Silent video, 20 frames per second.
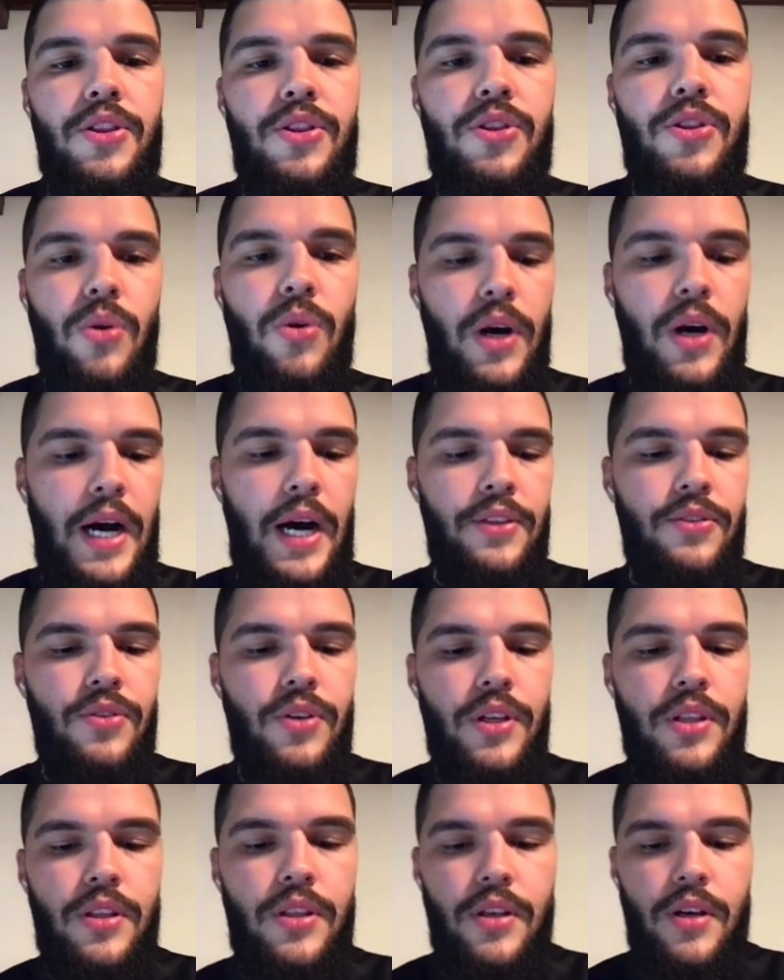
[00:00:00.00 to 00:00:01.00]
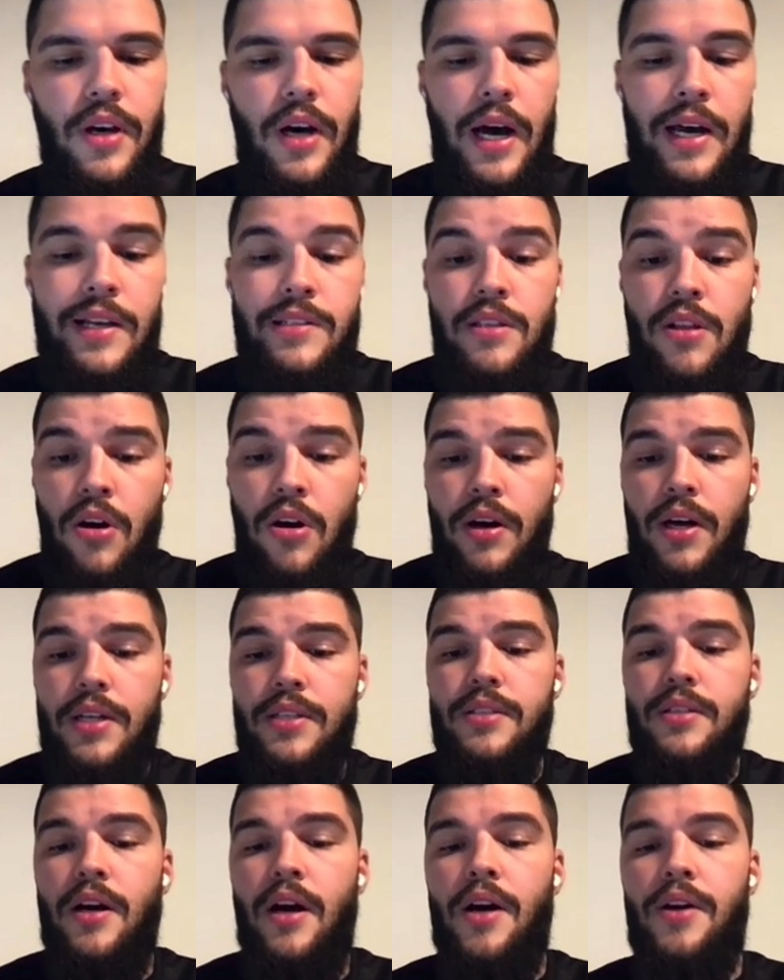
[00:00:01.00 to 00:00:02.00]
200 as long
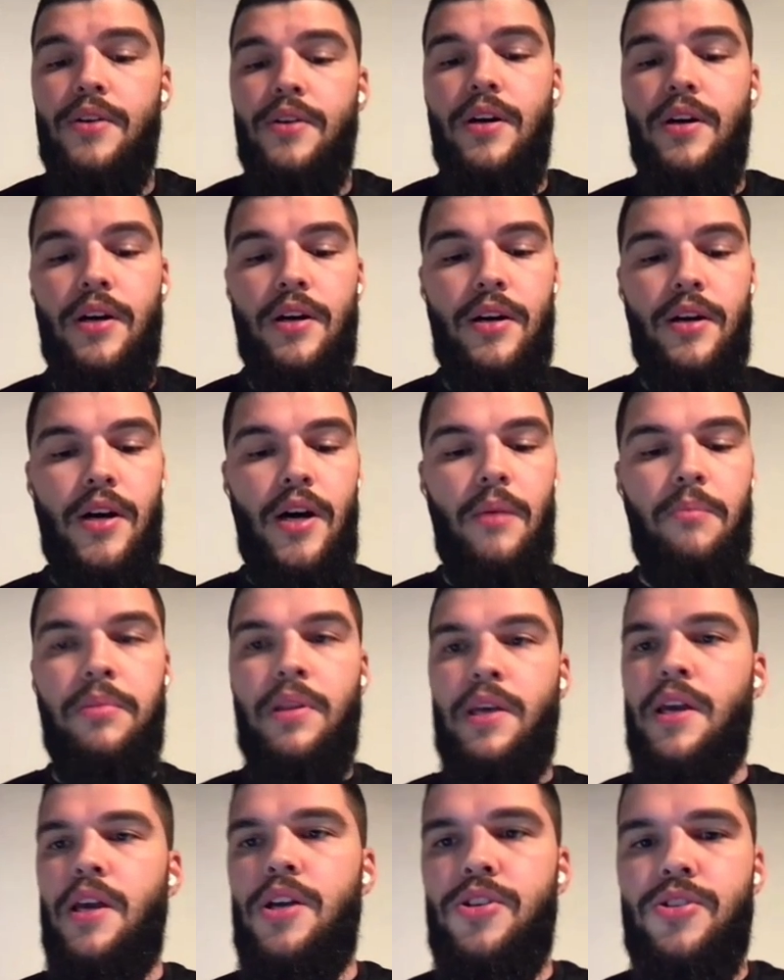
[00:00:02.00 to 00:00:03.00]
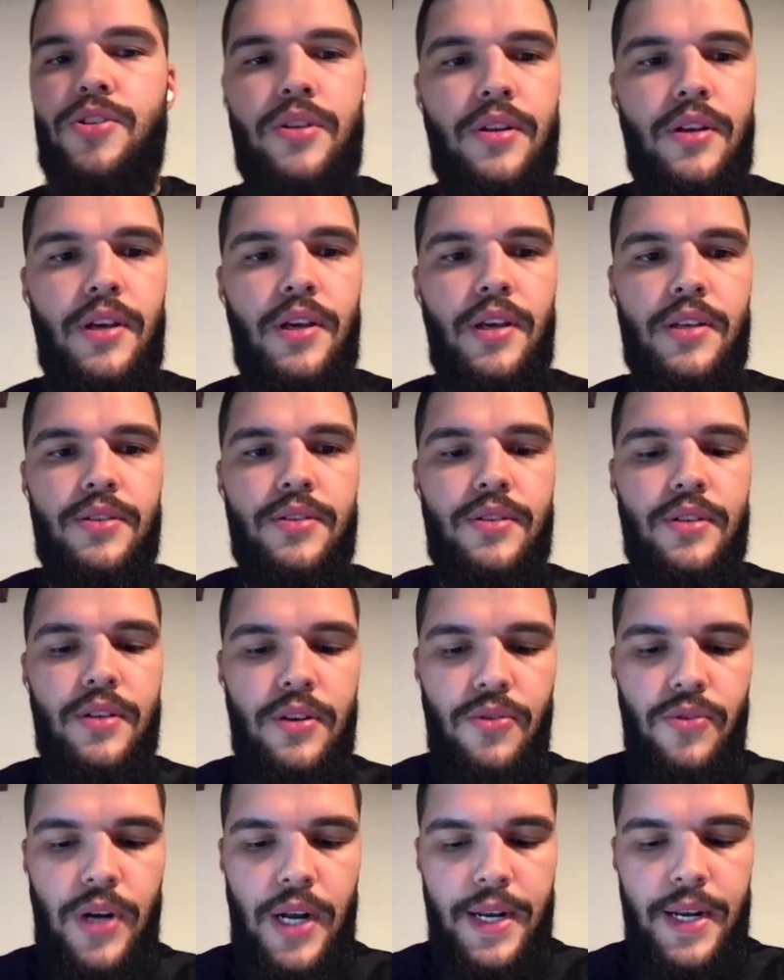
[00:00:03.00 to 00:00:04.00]
as our application is
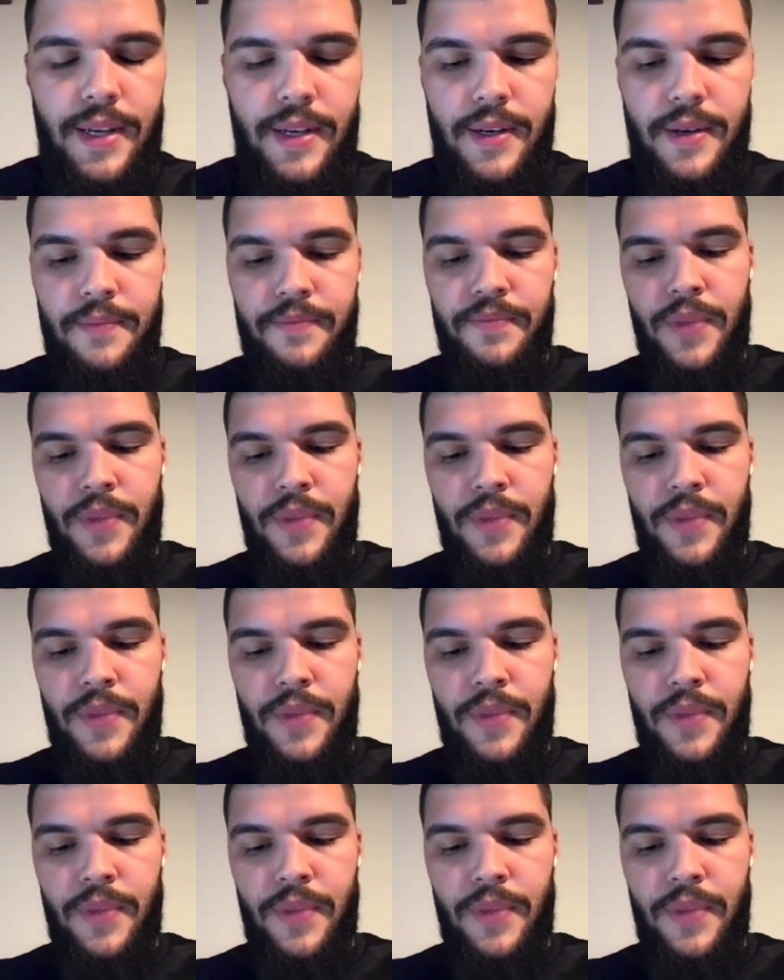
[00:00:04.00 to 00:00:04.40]
running.